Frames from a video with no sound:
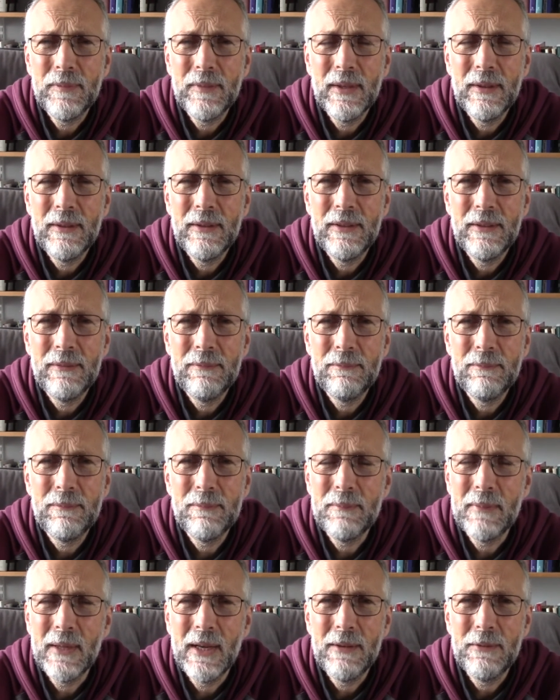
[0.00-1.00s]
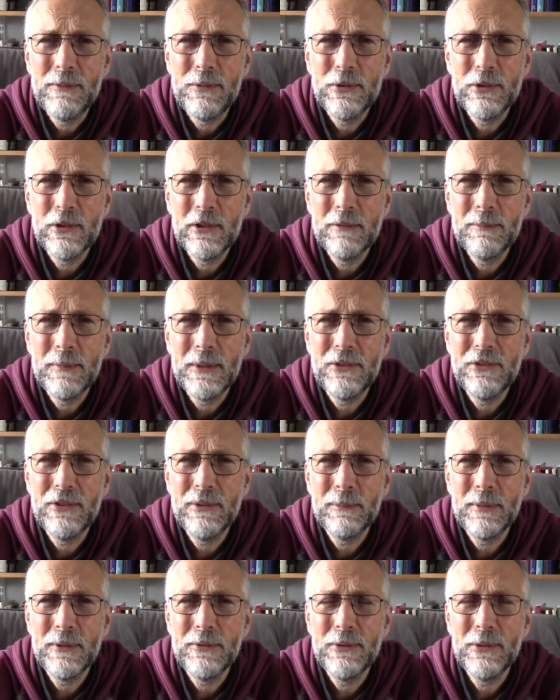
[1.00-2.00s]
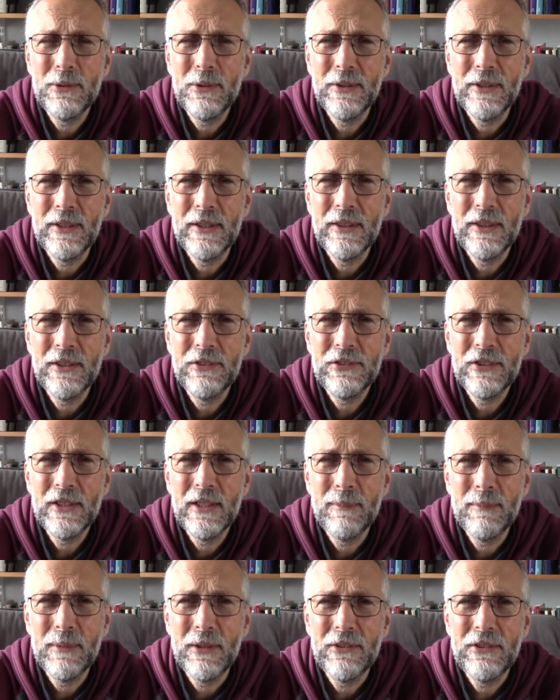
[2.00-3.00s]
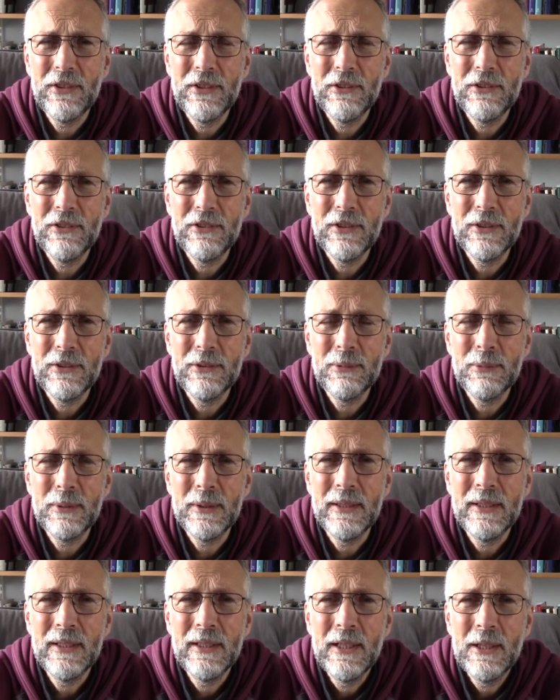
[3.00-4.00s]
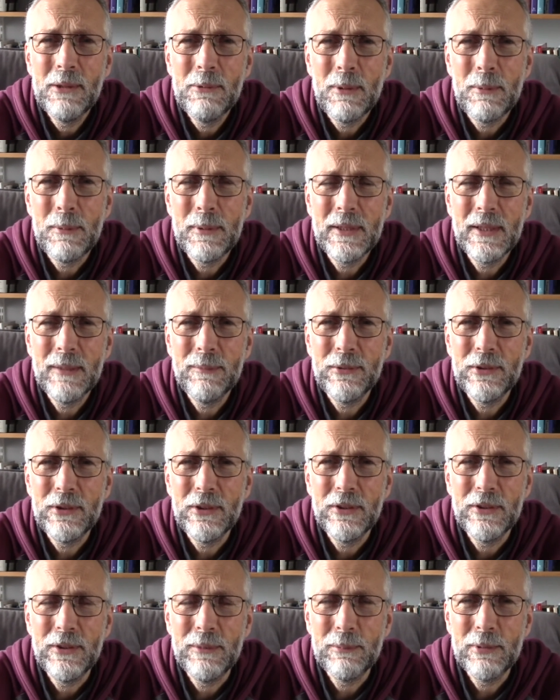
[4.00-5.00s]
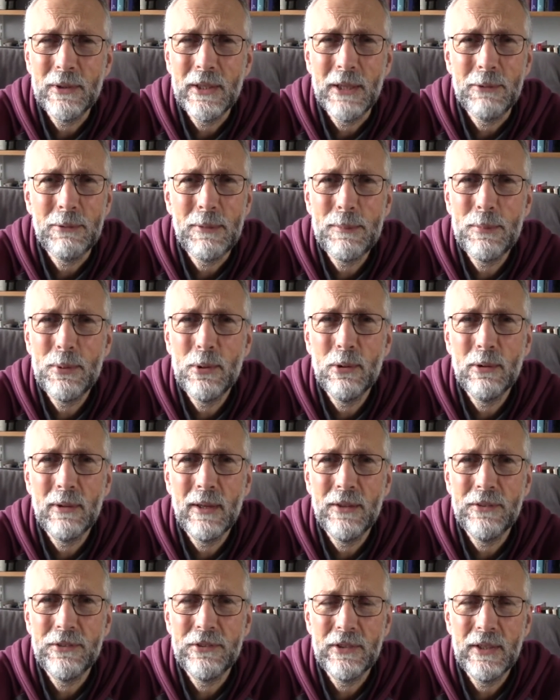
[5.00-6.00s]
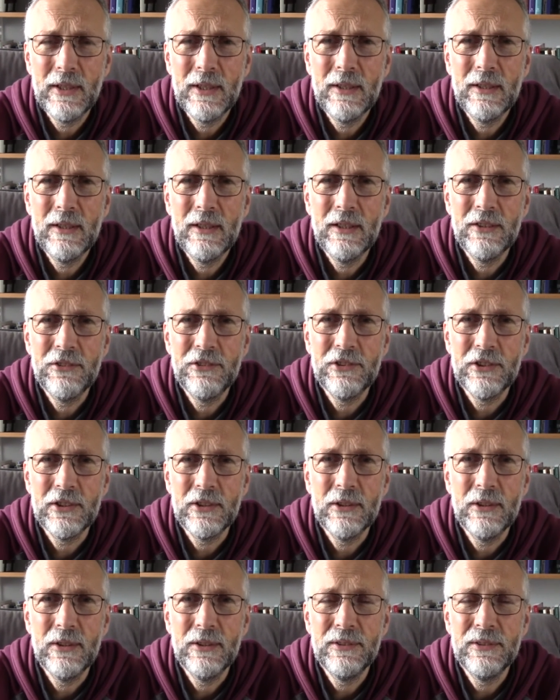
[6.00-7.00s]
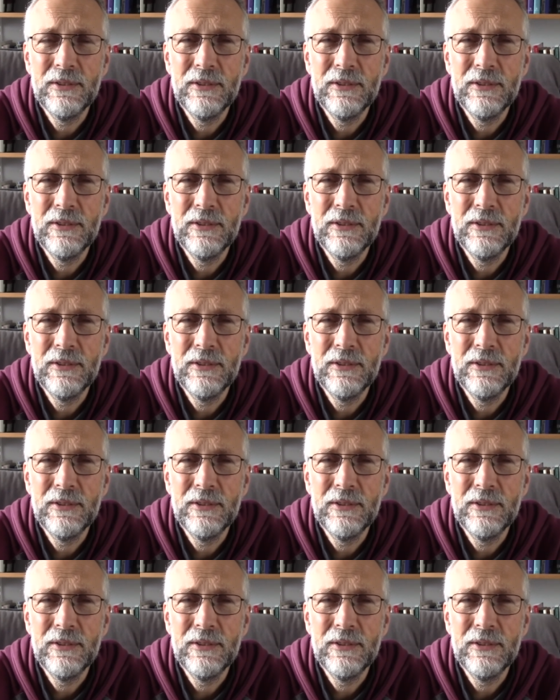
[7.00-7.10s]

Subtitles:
I'm sure I've mentioned before that the psalm that says that when we come to God in prayer, we pour out our hearts to God.